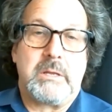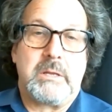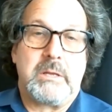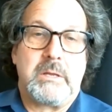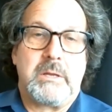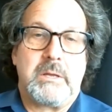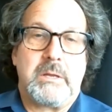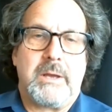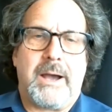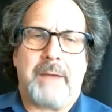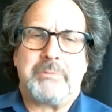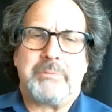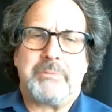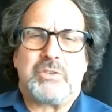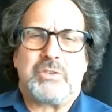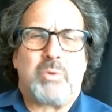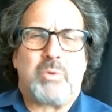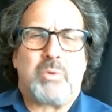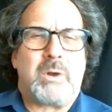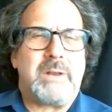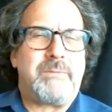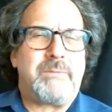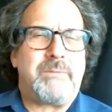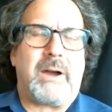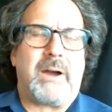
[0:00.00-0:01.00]
up to
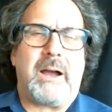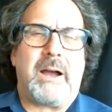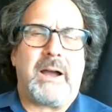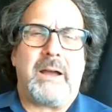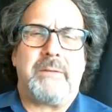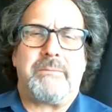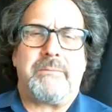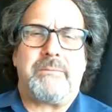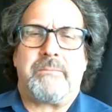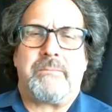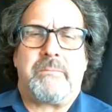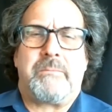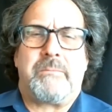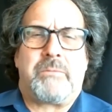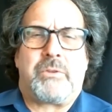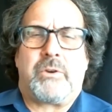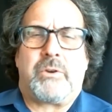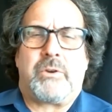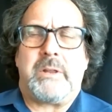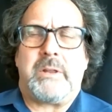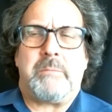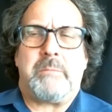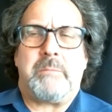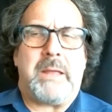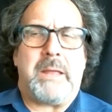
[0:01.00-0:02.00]
25,
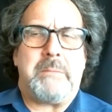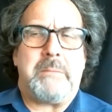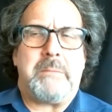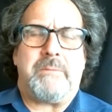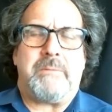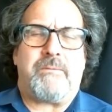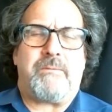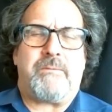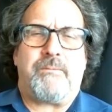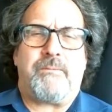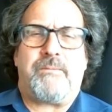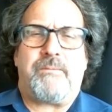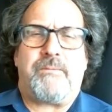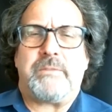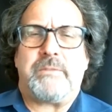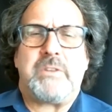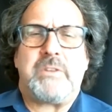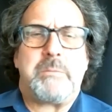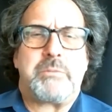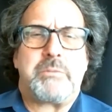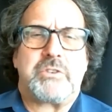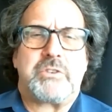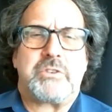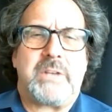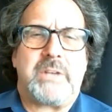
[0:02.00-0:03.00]
30, maybe
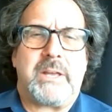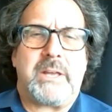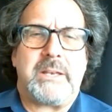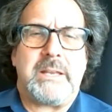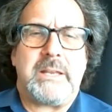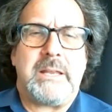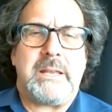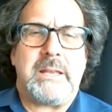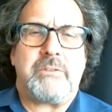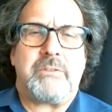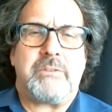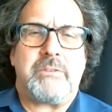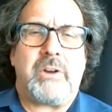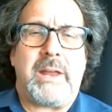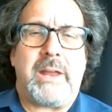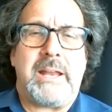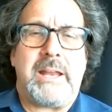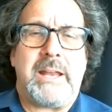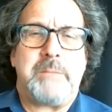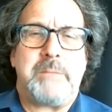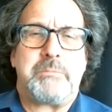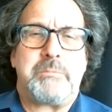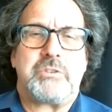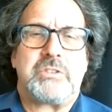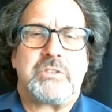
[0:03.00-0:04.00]
50% even, or
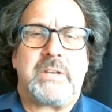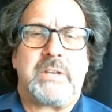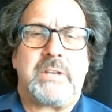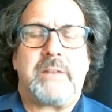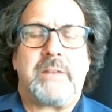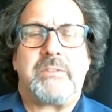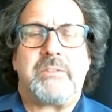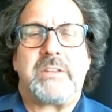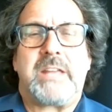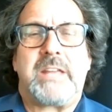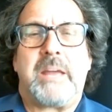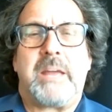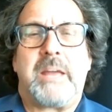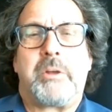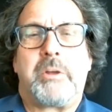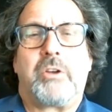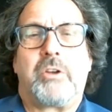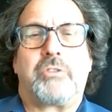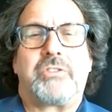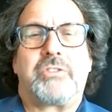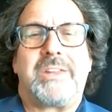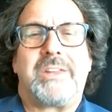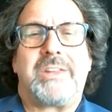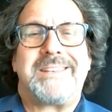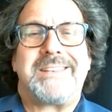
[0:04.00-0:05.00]
80% of the chemicals
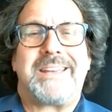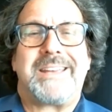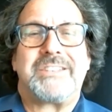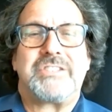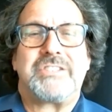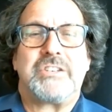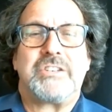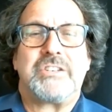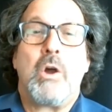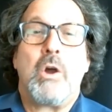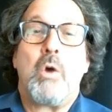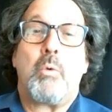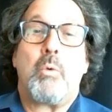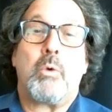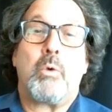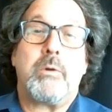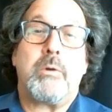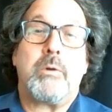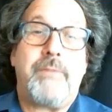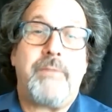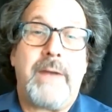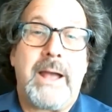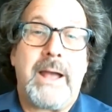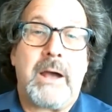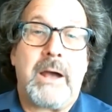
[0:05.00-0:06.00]
they tested were
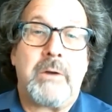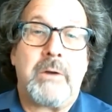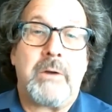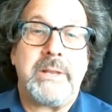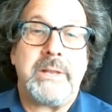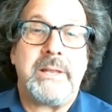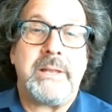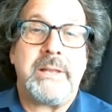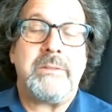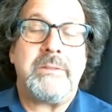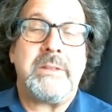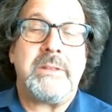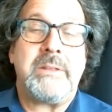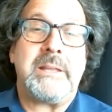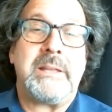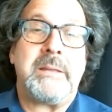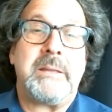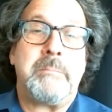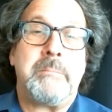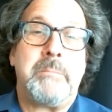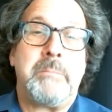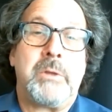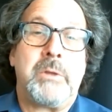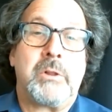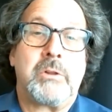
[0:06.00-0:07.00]
found in the
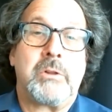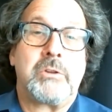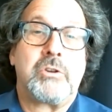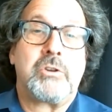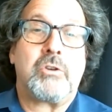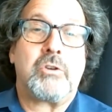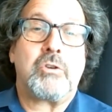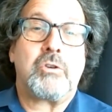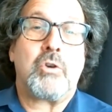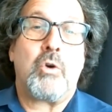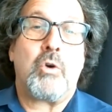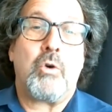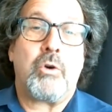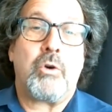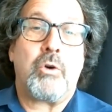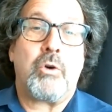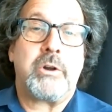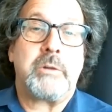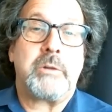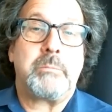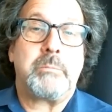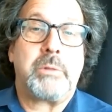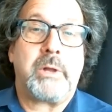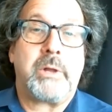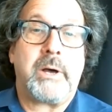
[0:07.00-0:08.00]
umbilical cord
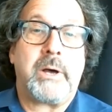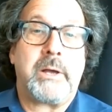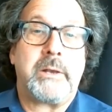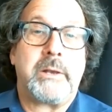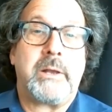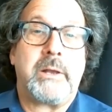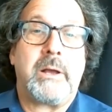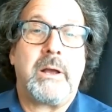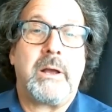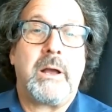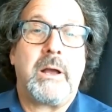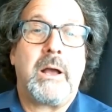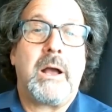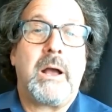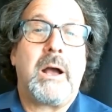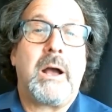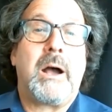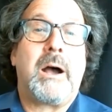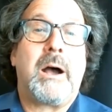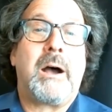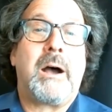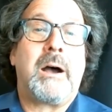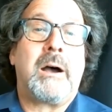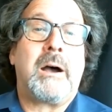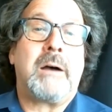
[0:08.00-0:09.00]
blood
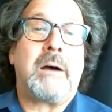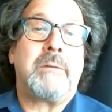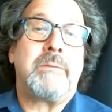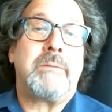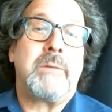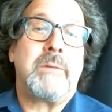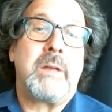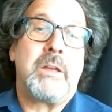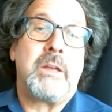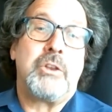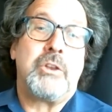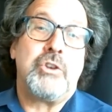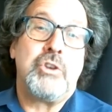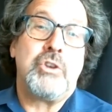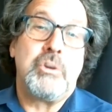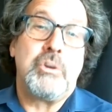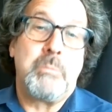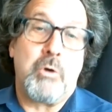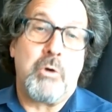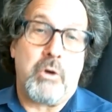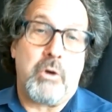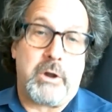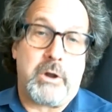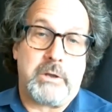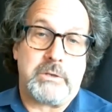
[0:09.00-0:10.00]
of
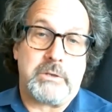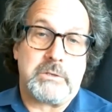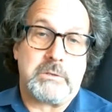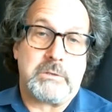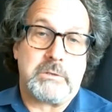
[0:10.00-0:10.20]
newborns.